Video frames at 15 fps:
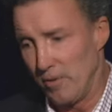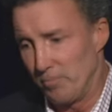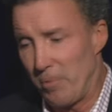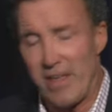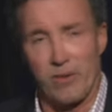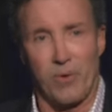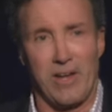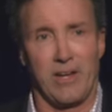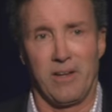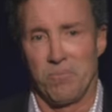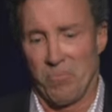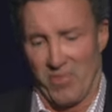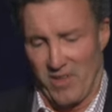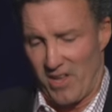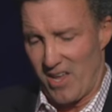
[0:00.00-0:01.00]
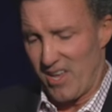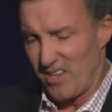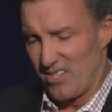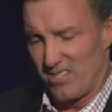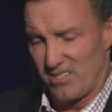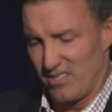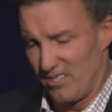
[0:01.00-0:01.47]
By the way,
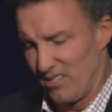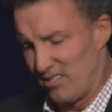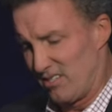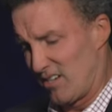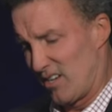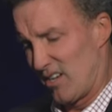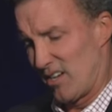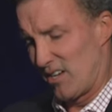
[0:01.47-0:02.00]
Edison,